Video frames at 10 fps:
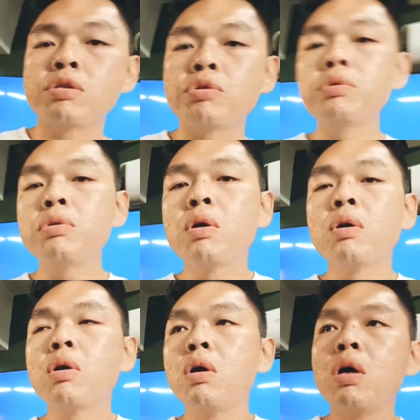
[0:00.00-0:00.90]
to
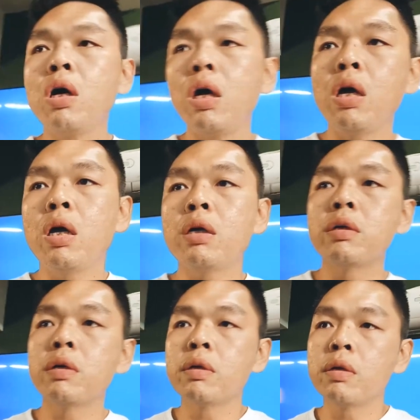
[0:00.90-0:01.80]
uh,
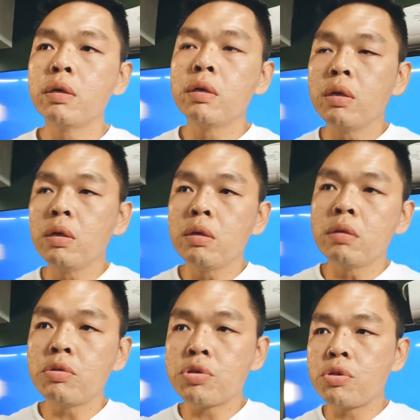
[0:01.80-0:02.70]

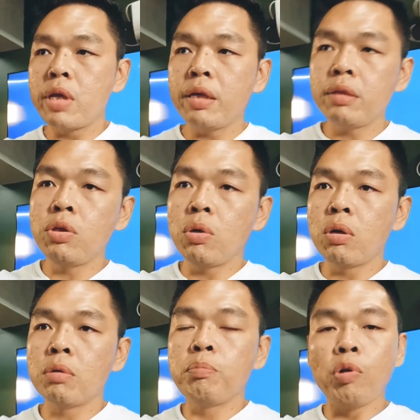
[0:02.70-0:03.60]
to stand
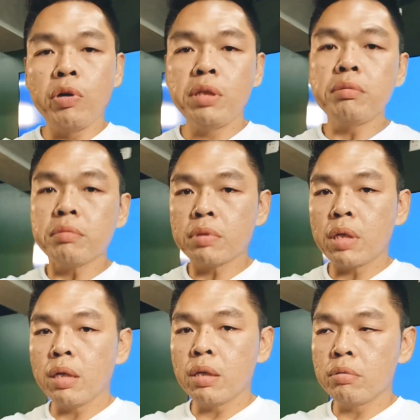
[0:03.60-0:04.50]
your point
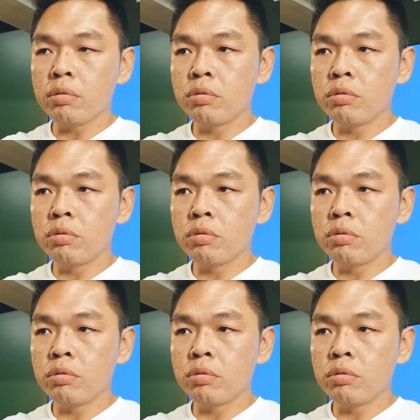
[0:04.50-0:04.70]
uh,